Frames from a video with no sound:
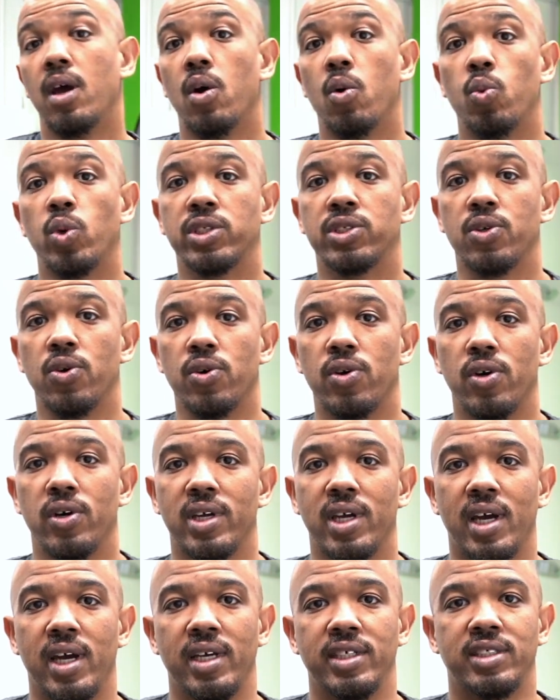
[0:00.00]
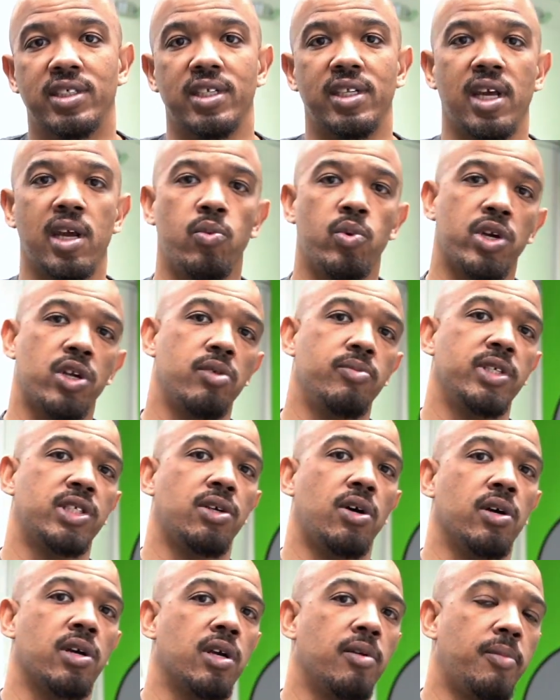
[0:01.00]
What's going on, guys? Today we're going to be
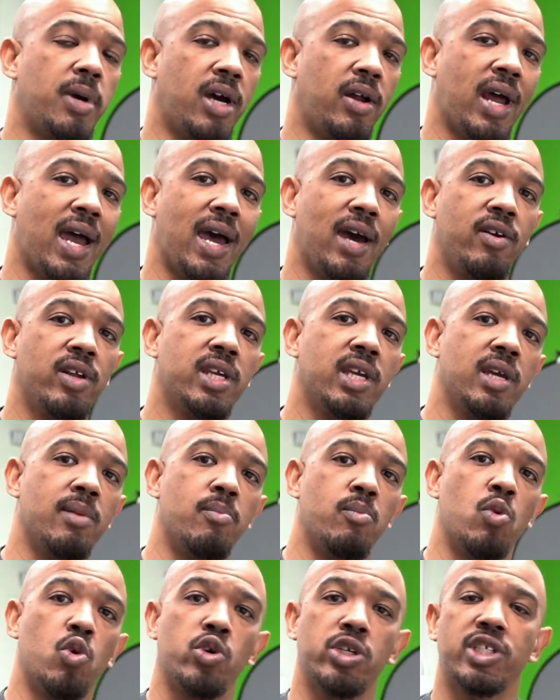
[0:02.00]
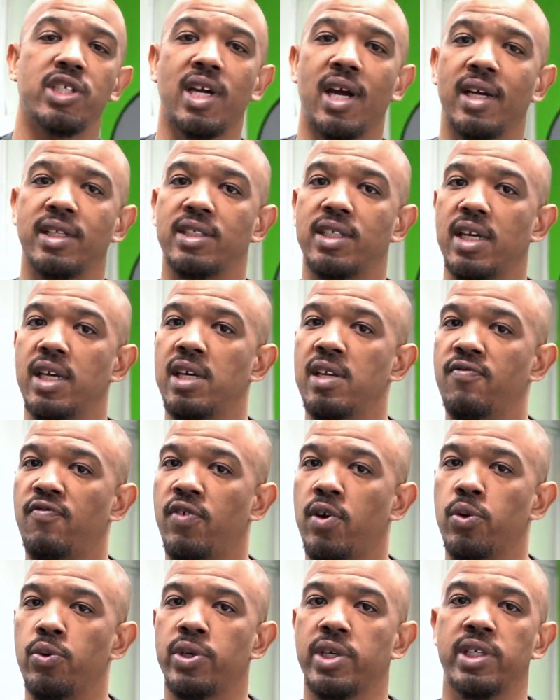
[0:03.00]
talking about how to get more shots in
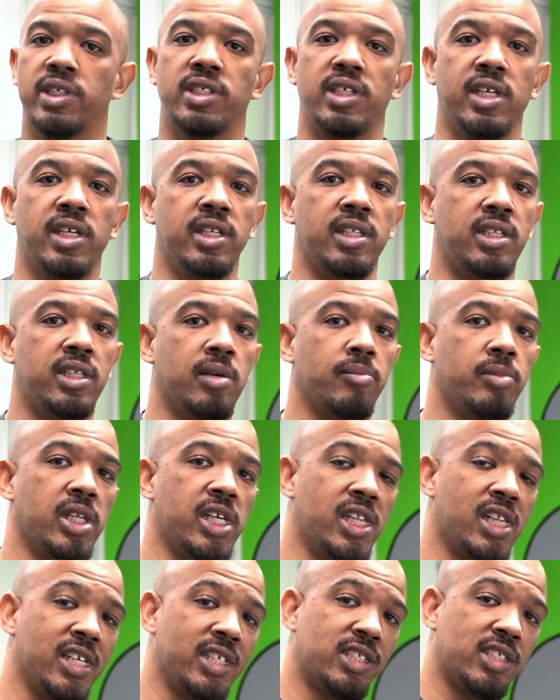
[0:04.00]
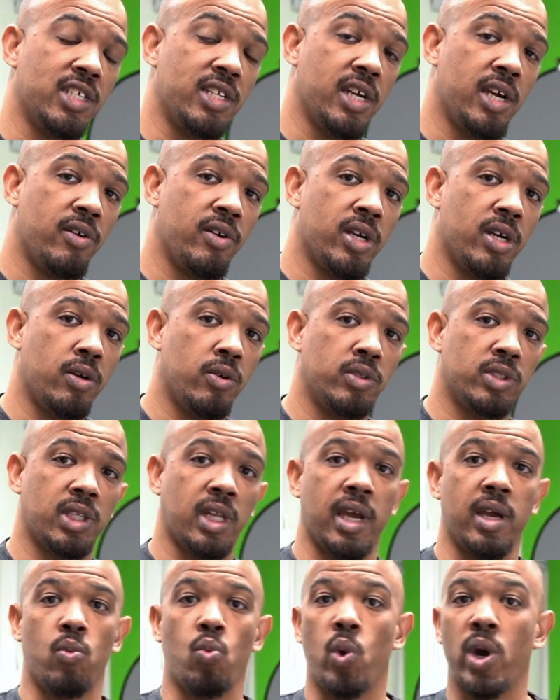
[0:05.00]
focus in dimly lit scenarios
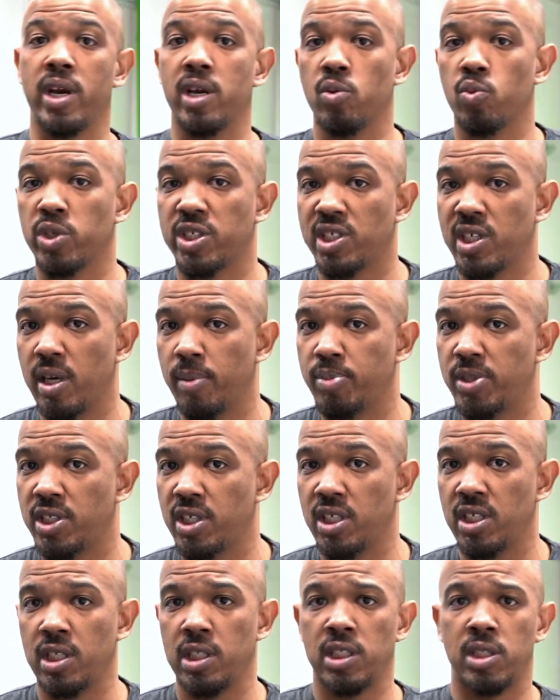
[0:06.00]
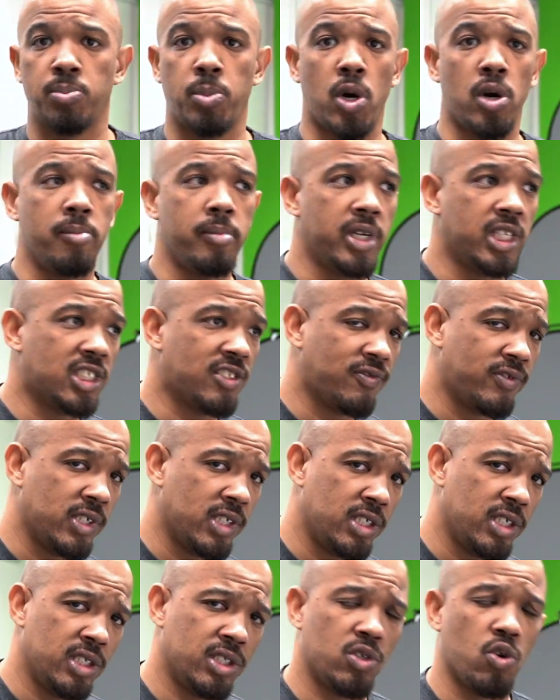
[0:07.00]
like wedding receptions, bar
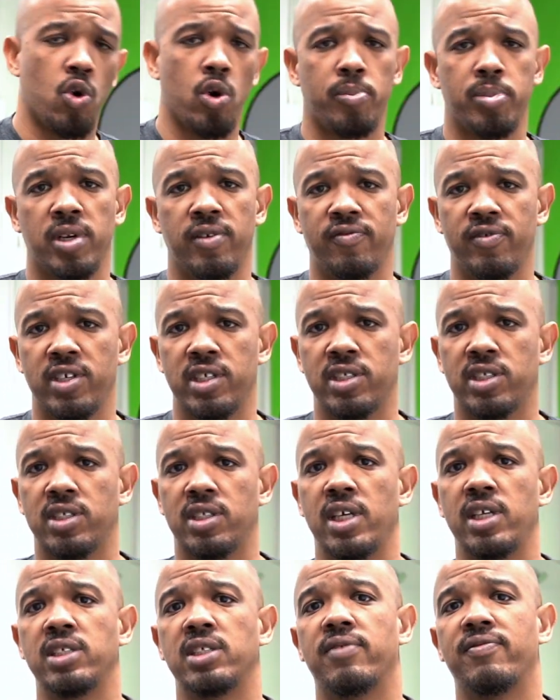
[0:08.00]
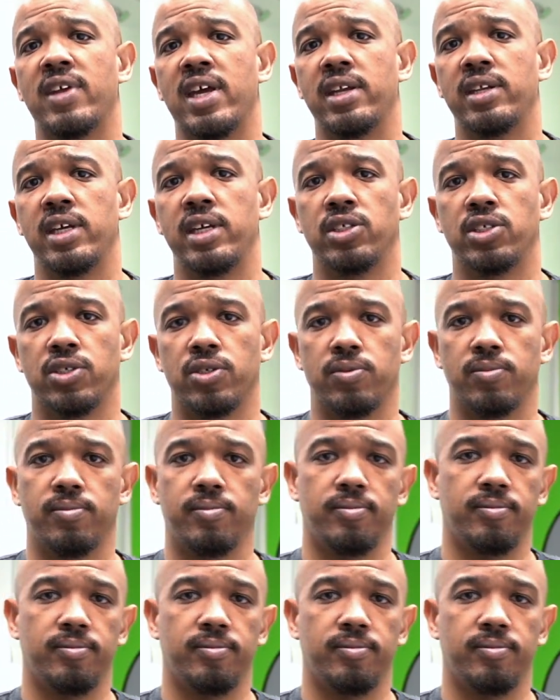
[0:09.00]
mitzvahs, corporate events, things of that nature.